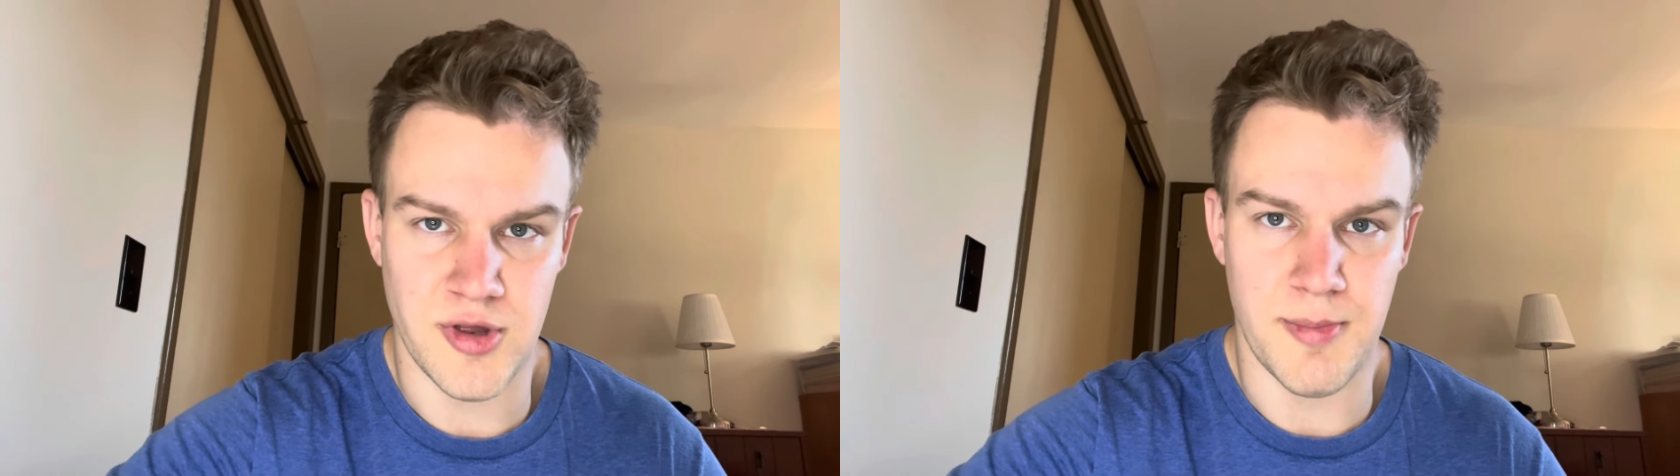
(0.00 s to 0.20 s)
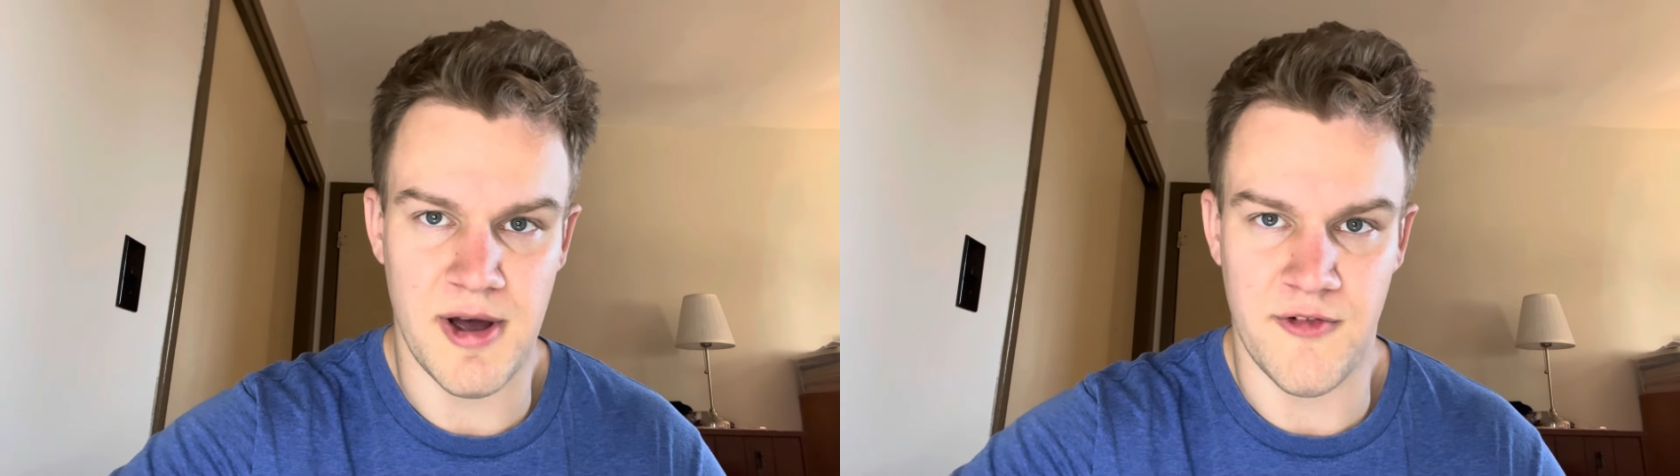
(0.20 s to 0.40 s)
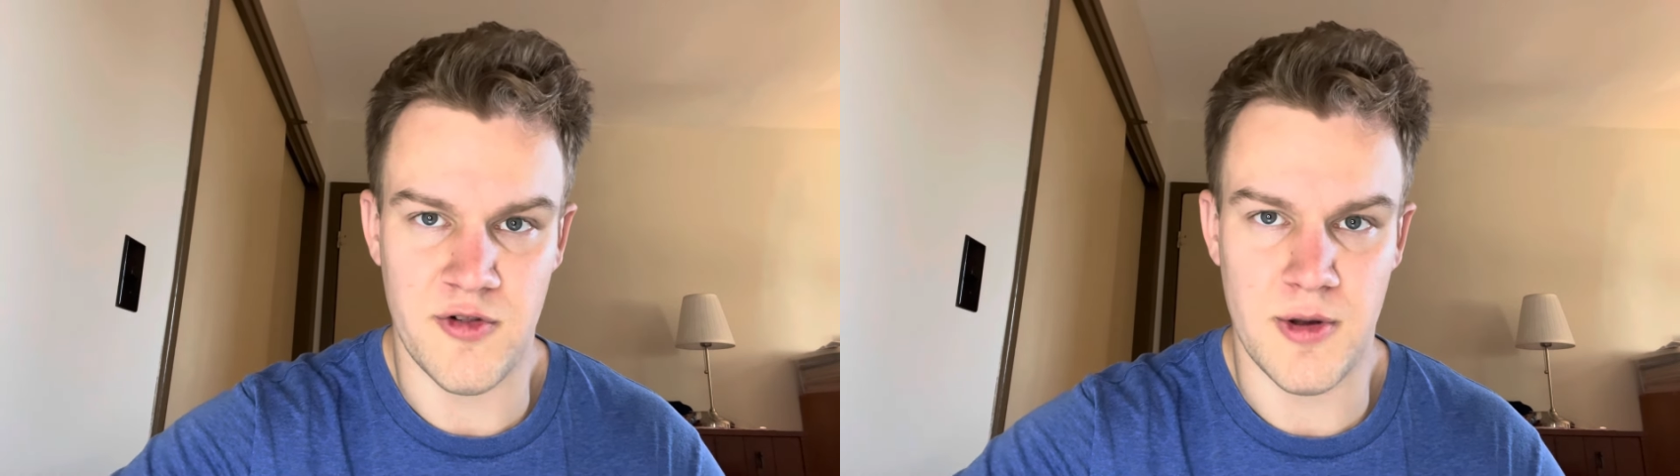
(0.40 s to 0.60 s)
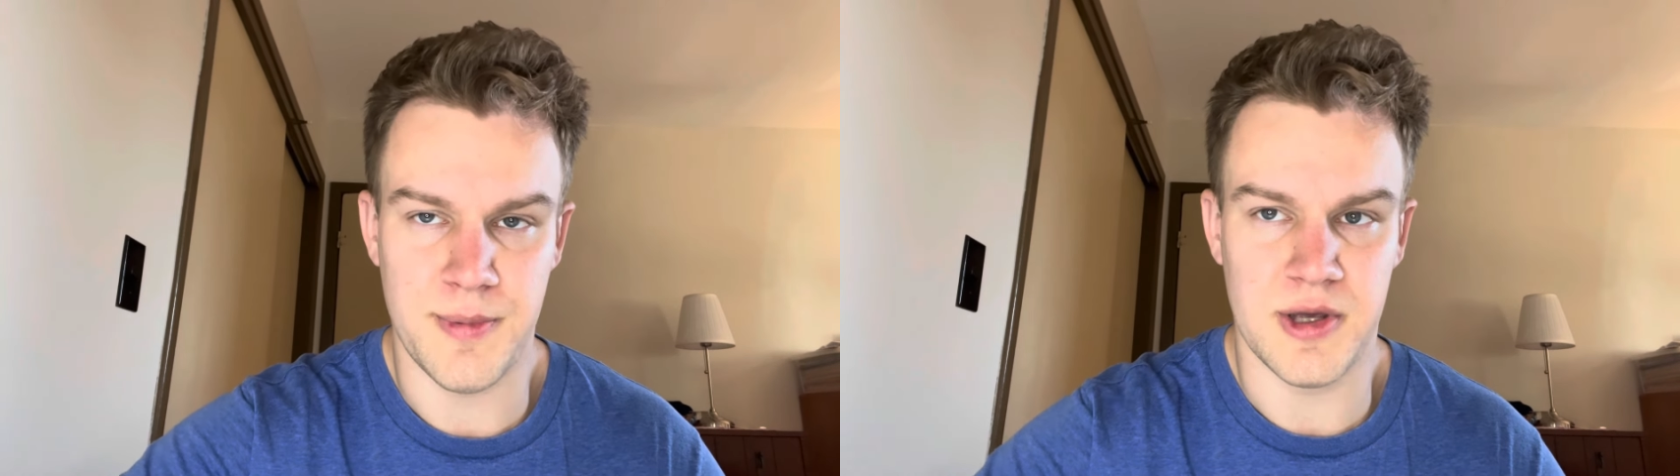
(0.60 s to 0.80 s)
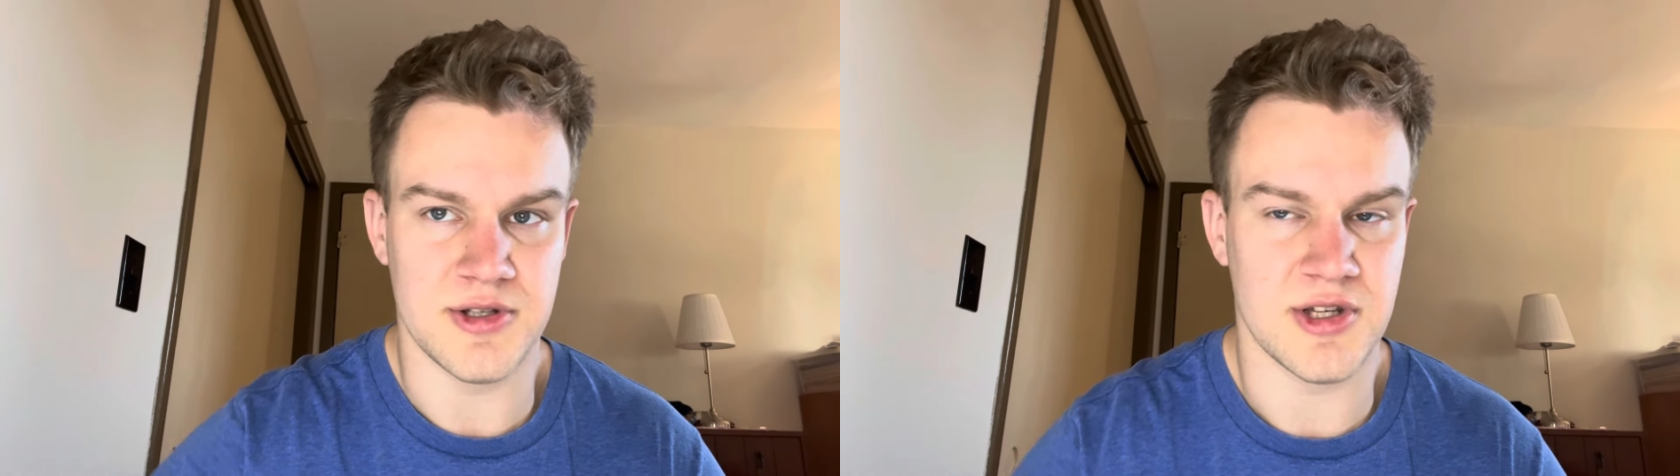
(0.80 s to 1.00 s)
for the
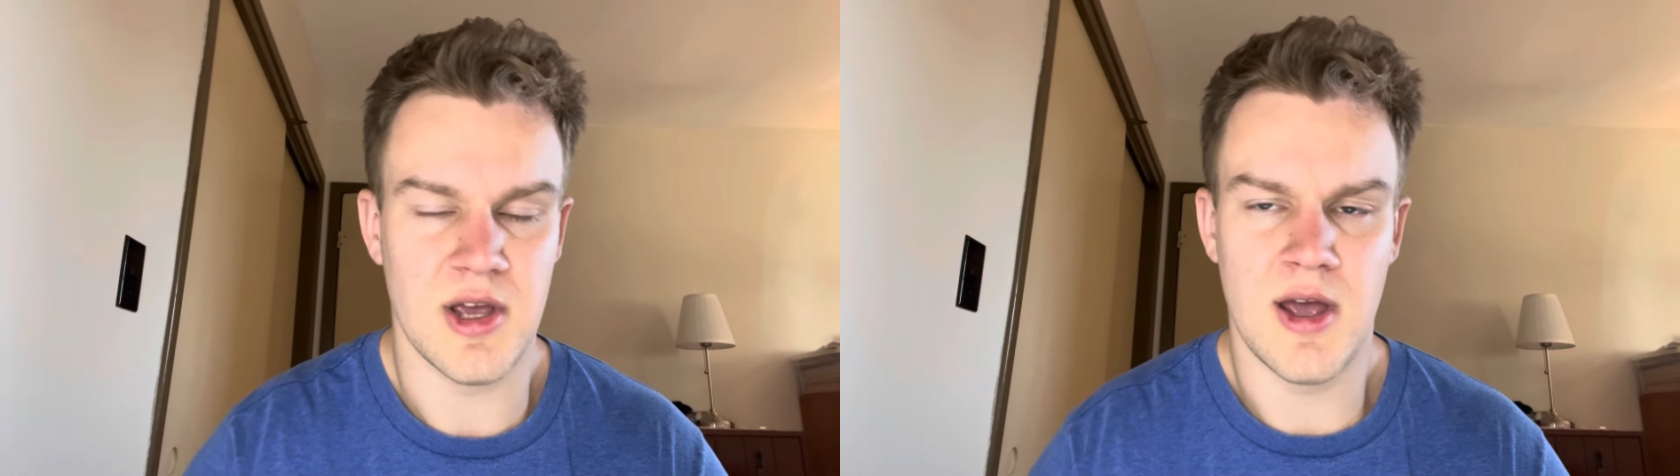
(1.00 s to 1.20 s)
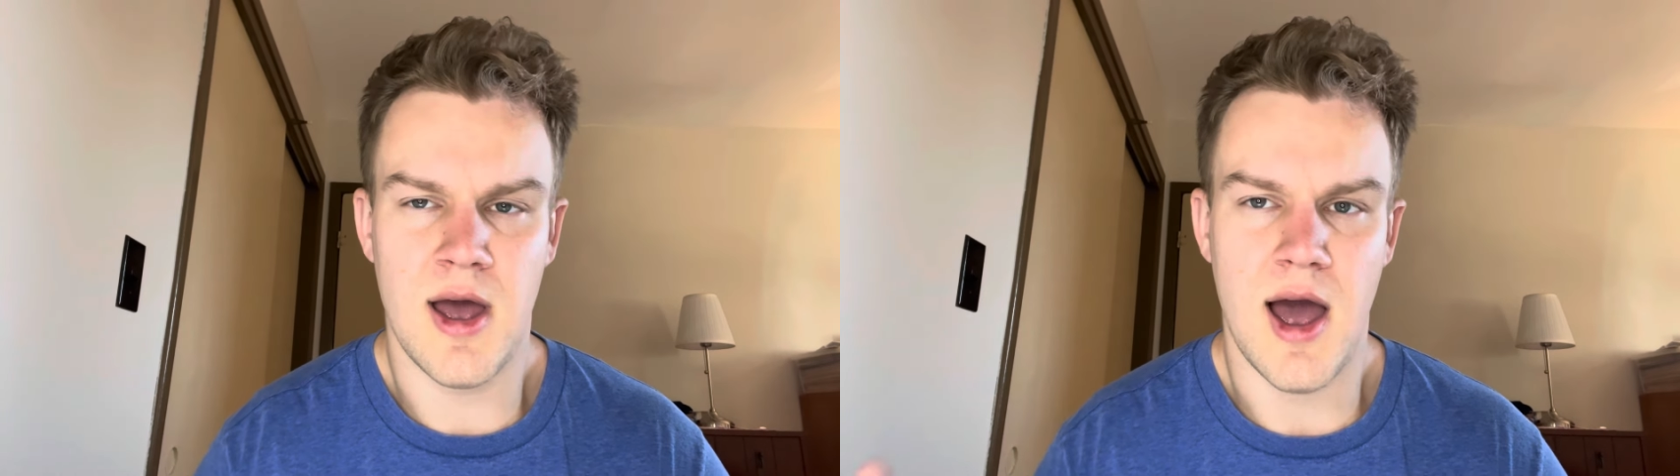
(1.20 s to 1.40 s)
Buffalo Bills.